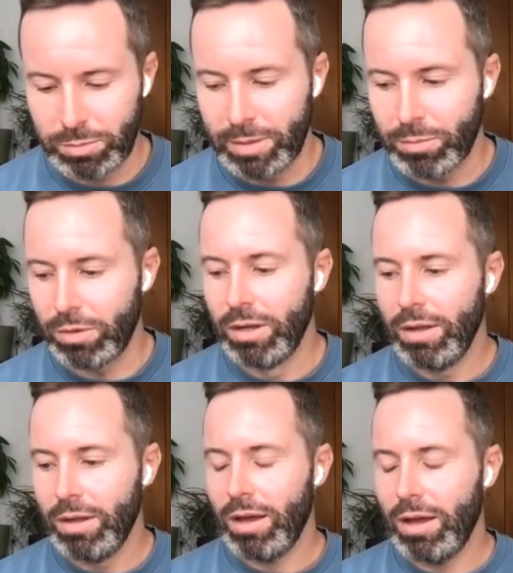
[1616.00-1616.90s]
people.
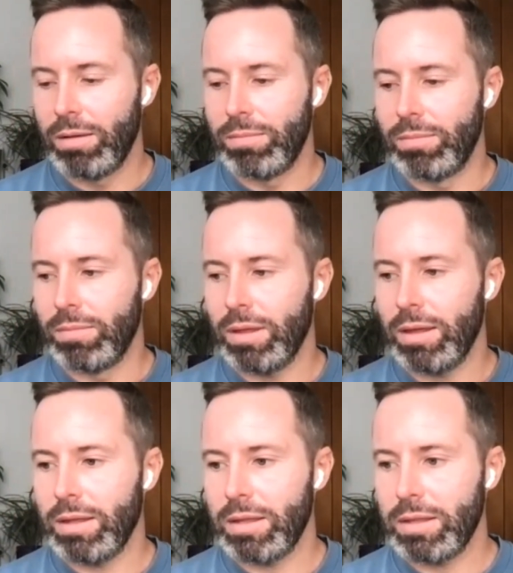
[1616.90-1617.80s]

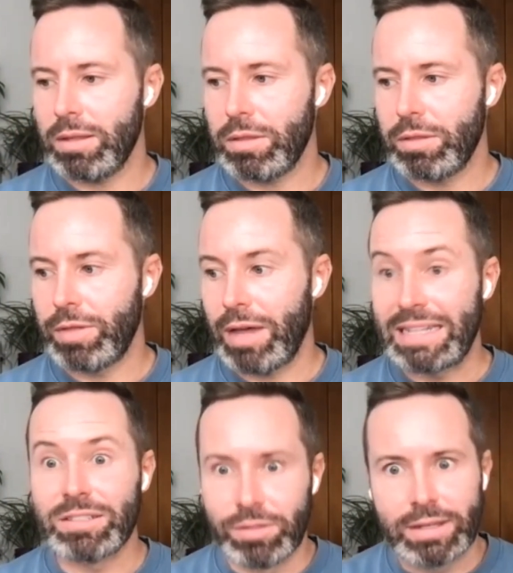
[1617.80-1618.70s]
That
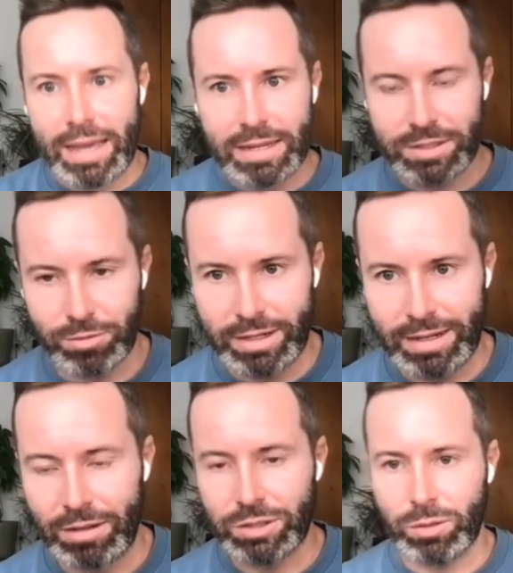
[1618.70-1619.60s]
isn't the case right
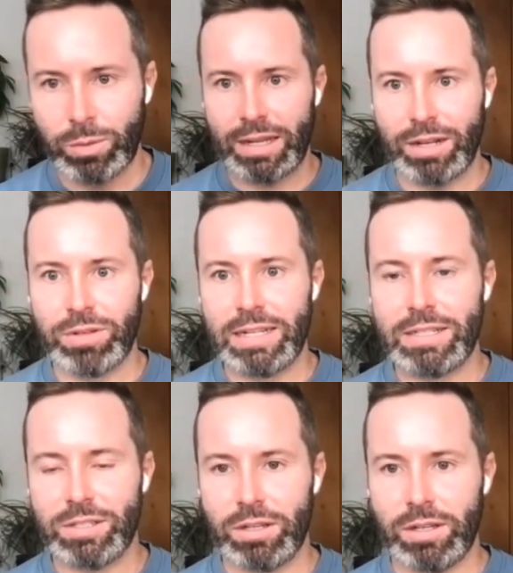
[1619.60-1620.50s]
now. So we kind of need
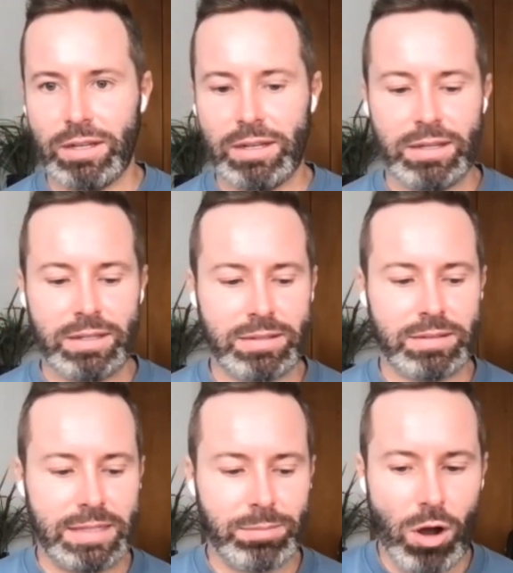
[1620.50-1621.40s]
to
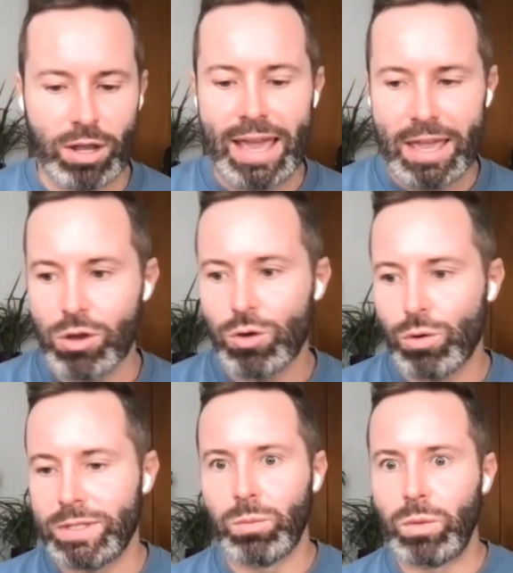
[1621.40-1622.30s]
demarcate
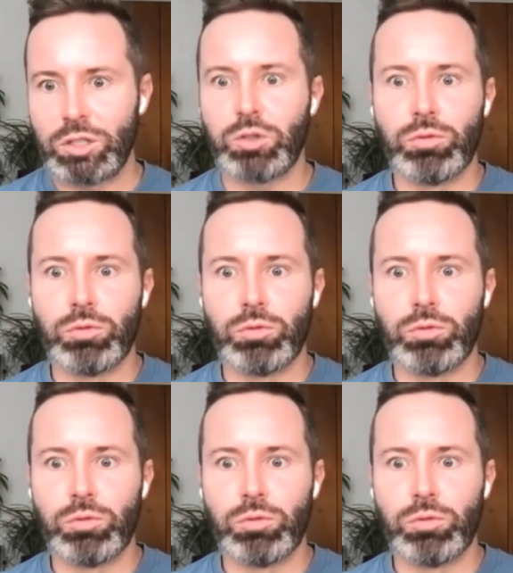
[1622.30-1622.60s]
who's in which